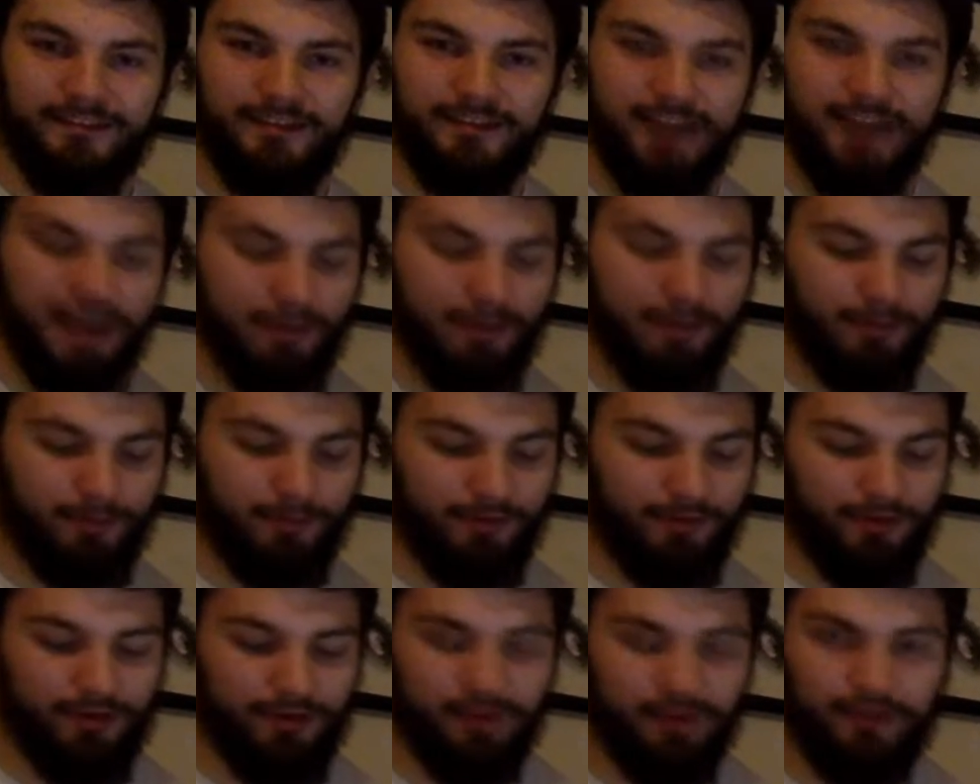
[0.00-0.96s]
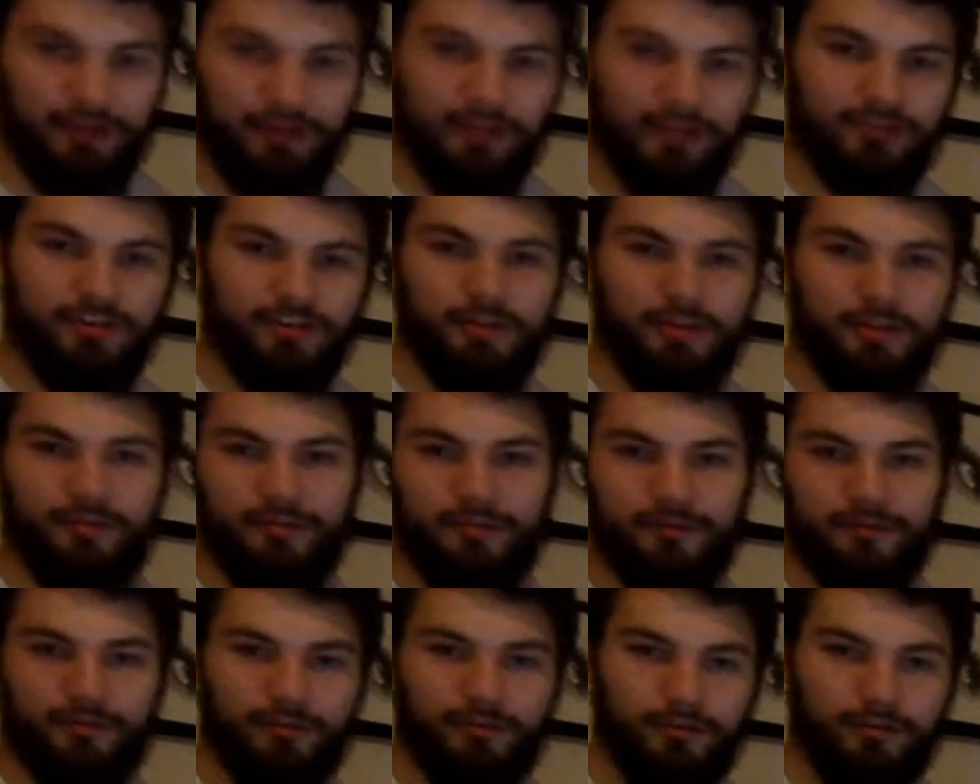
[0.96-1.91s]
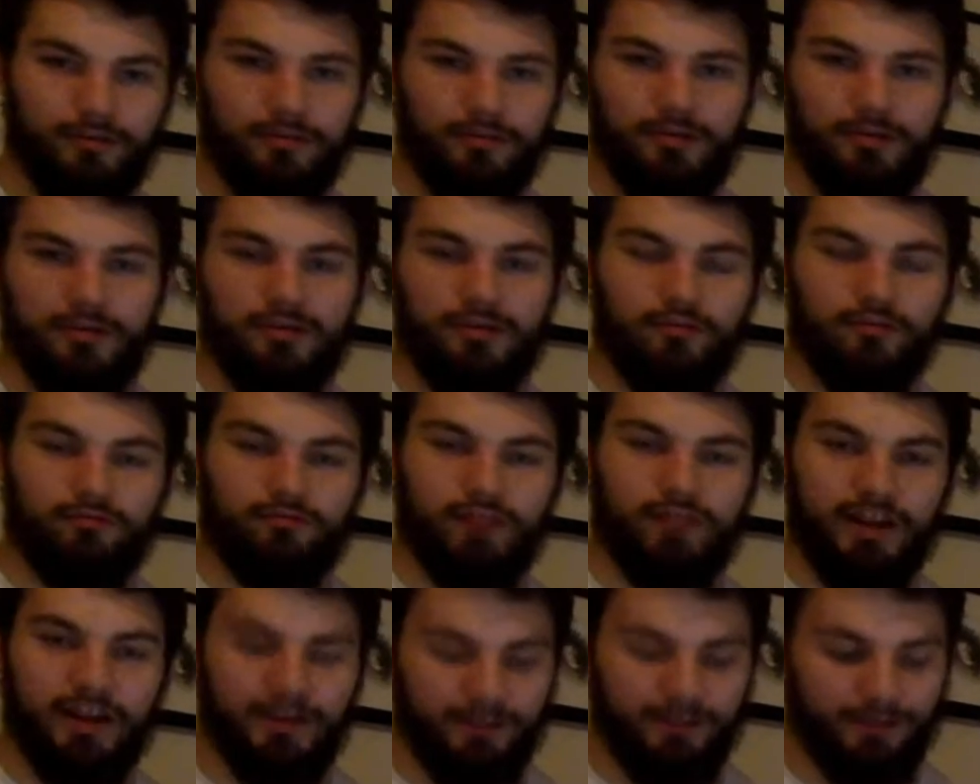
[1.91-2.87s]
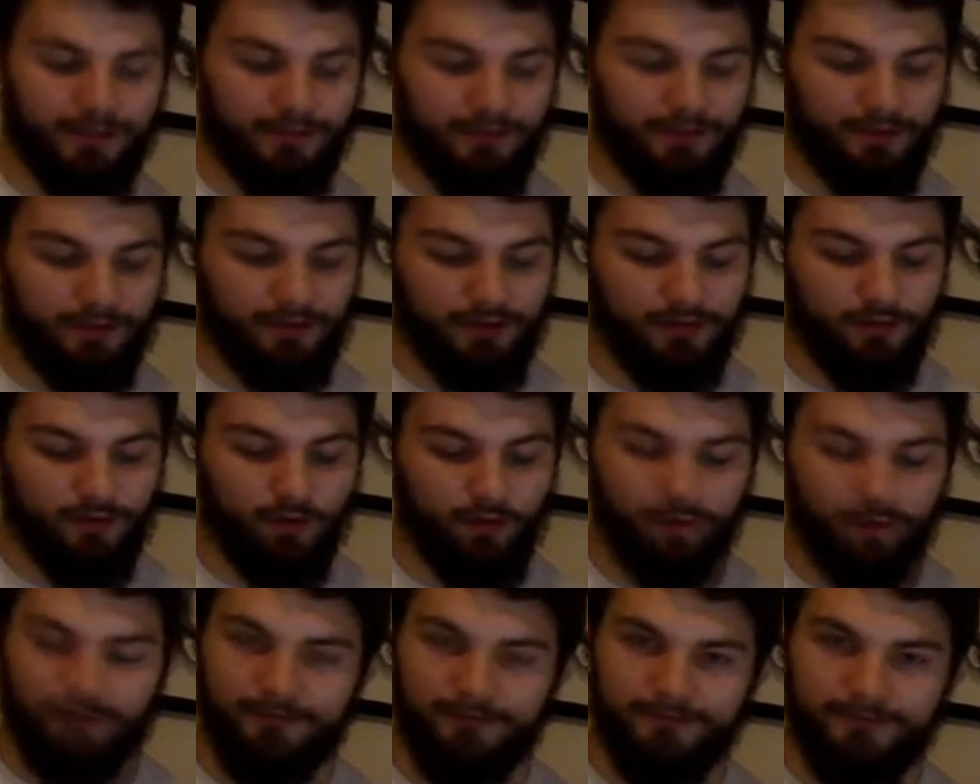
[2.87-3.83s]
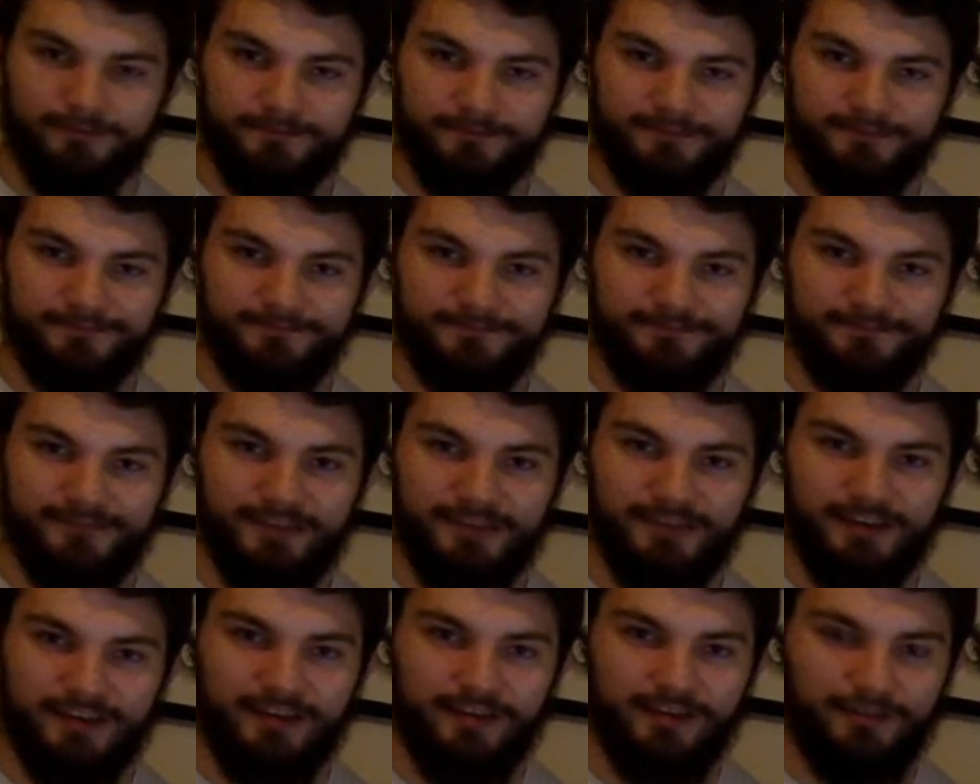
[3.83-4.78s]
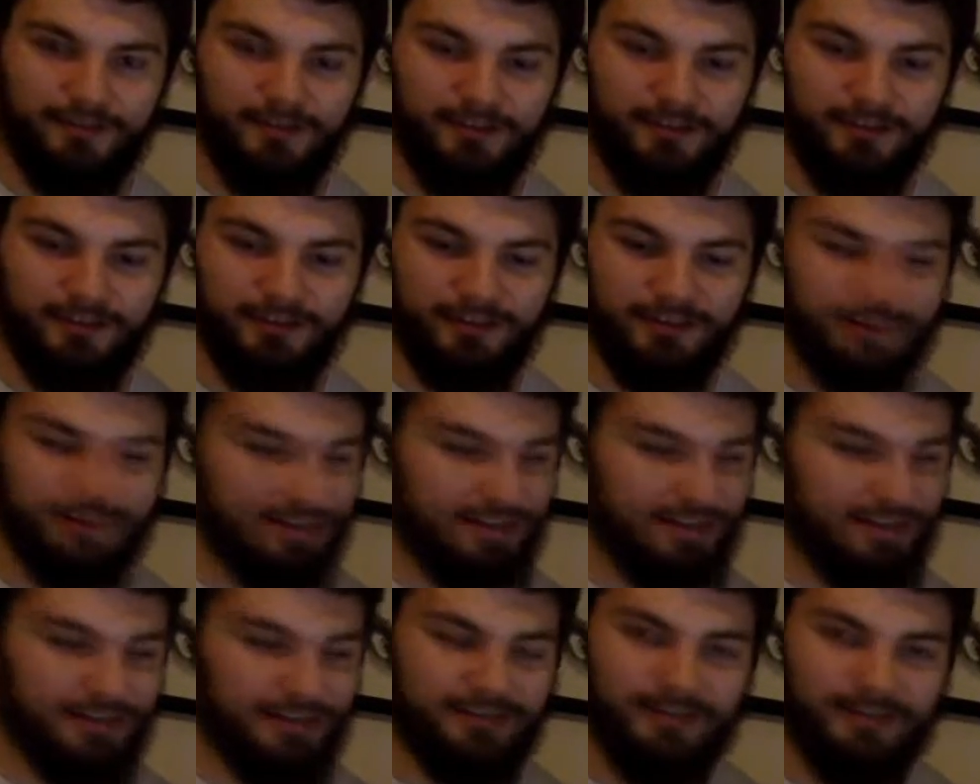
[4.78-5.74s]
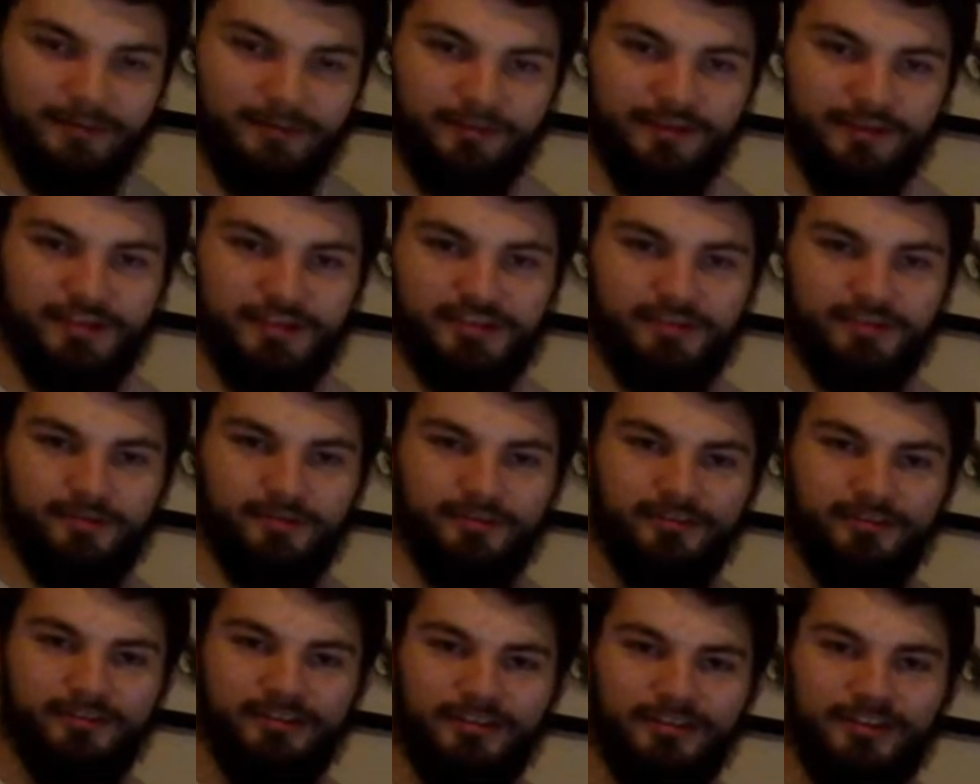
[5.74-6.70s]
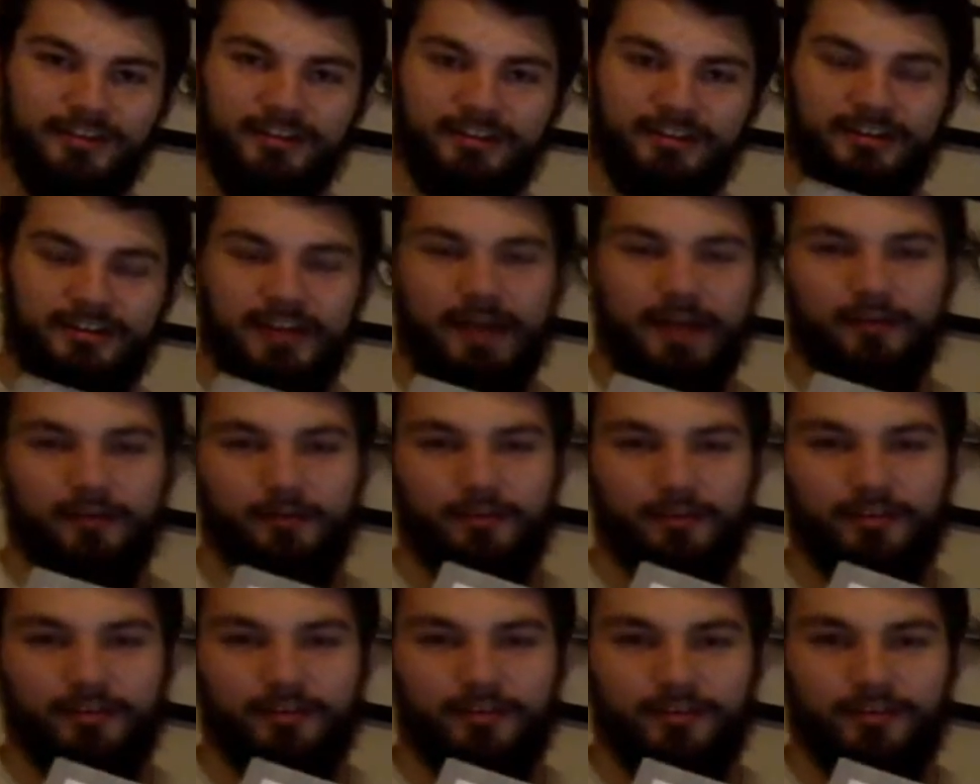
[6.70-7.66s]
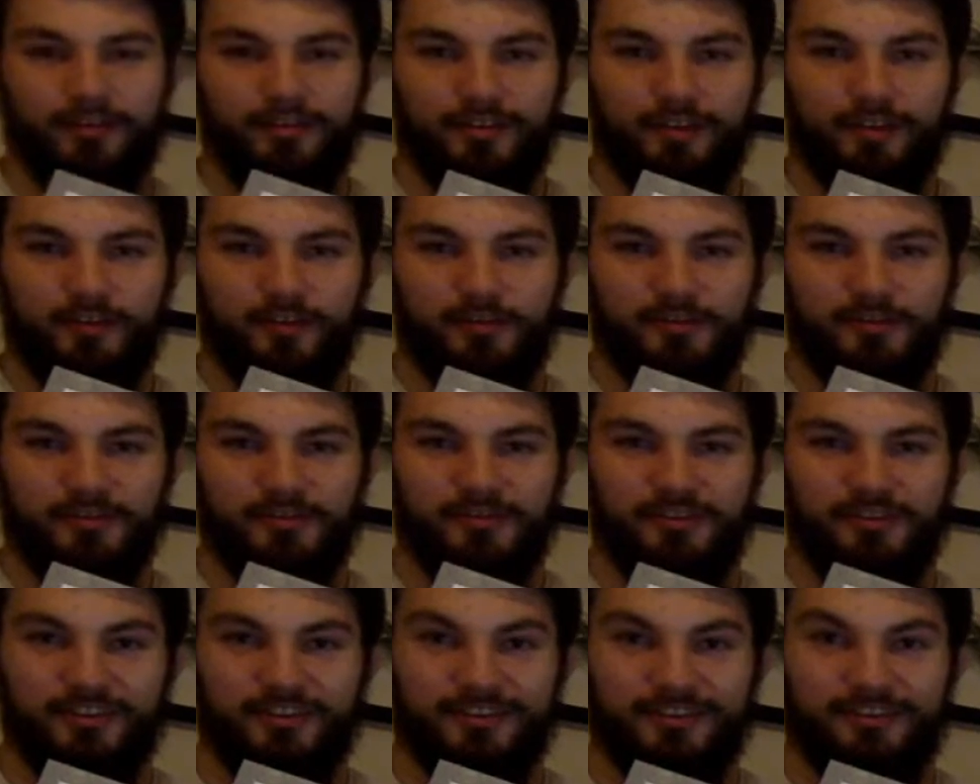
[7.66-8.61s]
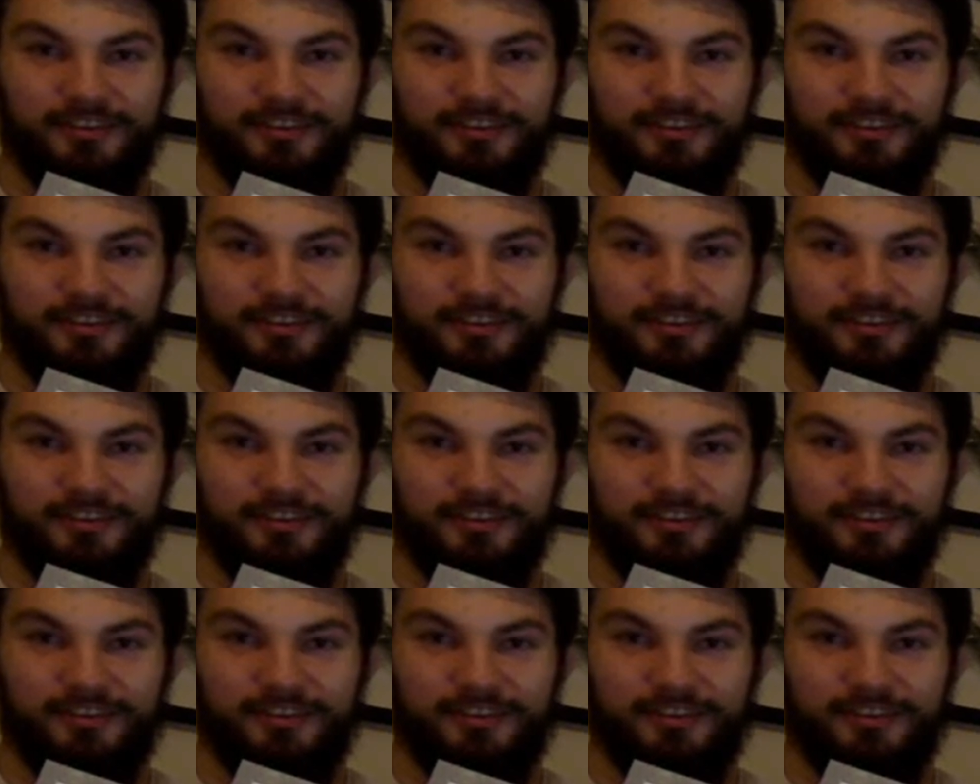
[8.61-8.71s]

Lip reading: habitable zone is in terms of the radius of the orbit. And that's my little demonstration on habitable zones. Hope you've enjoyed it.